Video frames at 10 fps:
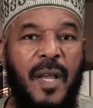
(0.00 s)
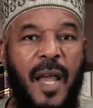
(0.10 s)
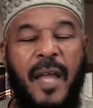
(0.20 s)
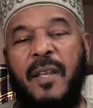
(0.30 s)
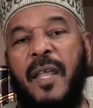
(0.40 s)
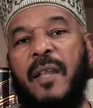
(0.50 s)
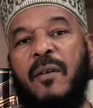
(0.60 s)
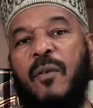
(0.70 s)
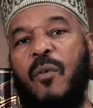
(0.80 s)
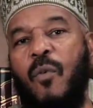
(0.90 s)
And
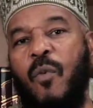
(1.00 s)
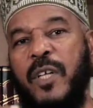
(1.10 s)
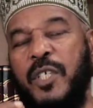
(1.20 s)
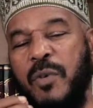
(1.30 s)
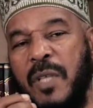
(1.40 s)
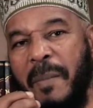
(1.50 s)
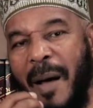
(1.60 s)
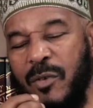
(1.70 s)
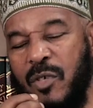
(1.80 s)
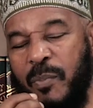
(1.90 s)
then when she was
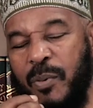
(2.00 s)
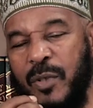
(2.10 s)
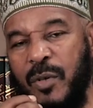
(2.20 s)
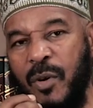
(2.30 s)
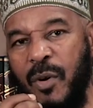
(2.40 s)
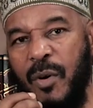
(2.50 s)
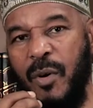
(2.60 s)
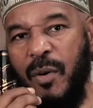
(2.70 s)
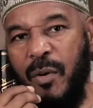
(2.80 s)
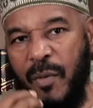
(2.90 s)
about to put
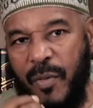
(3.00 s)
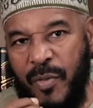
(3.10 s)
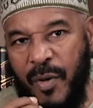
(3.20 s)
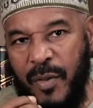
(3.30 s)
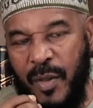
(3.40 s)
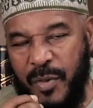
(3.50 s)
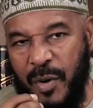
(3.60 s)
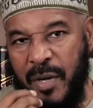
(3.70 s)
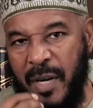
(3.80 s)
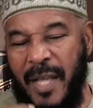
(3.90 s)
the
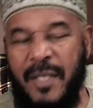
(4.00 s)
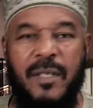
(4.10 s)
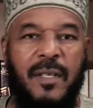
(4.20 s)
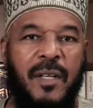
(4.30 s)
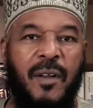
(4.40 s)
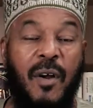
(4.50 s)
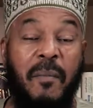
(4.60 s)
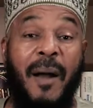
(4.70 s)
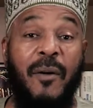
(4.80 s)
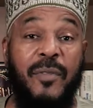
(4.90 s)
third date in her
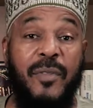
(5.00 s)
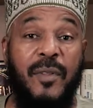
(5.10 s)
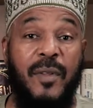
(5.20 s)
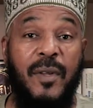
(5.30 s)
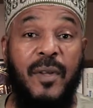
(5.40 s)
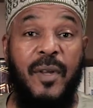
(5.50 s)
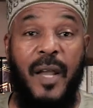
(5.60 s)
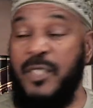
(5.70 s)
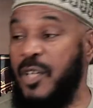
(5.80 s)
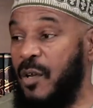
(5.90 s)
mouth,
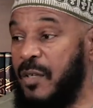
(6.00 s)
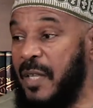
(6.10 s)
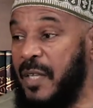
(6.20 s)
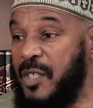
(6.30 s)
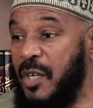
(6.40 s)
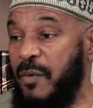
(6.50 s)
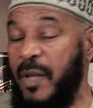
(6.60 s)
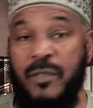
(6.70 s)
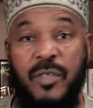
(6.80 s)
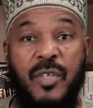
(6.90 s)
and she looked at the
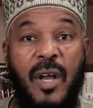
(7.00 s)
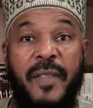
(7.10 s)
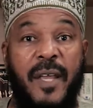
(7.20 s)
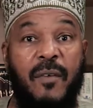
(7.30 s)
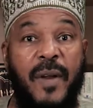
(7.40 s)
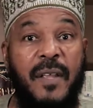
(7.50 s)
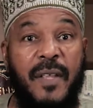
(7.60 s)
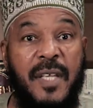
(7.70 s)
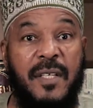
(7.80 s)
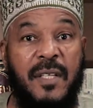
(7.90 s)
children, she saw they had already
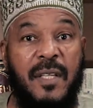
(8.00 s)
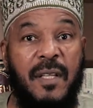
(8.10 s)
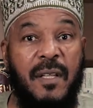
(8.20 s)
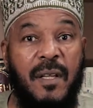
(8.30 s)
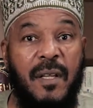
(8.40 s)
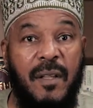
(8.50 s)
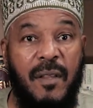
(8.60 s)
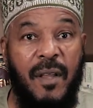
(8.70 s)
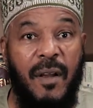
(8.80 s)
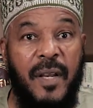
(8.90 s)
eaten
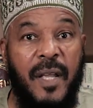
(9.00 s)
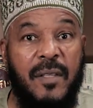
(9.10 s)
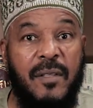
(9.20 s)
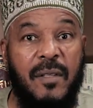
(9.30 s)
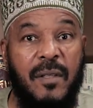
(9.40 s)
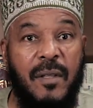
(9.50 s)
their dates.